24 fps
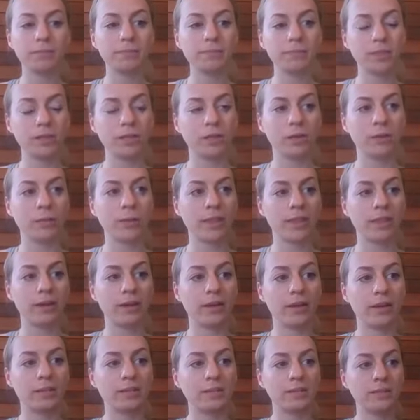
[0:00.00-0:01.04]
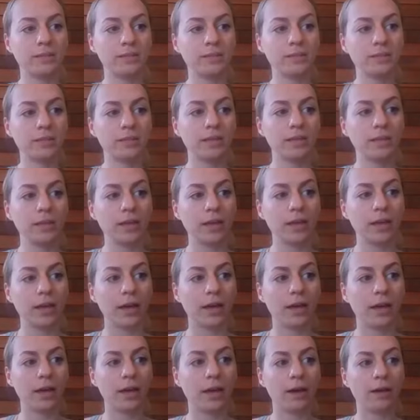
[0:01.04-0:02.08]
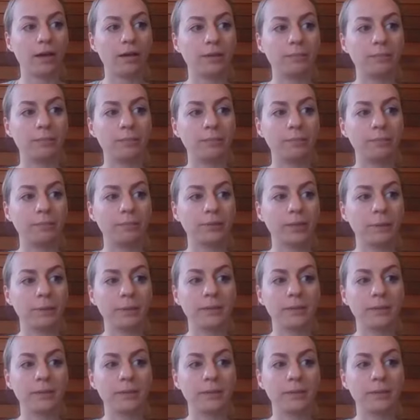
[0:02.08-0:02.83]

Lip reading: whether it's a